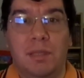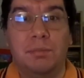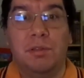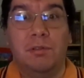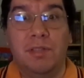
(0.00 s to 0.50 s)

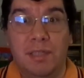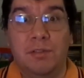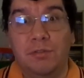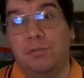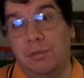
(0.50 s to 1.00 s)
Glomgold
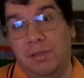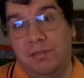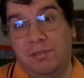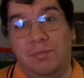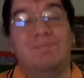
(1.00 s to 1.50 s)

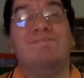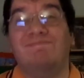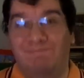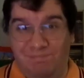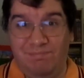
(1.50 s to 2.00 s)
Industries.
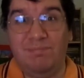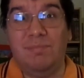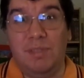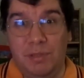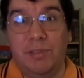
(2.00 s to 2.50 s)

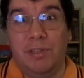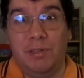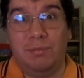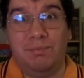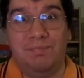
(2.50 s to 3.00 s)
There you
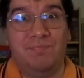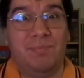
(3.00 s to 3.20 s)
go.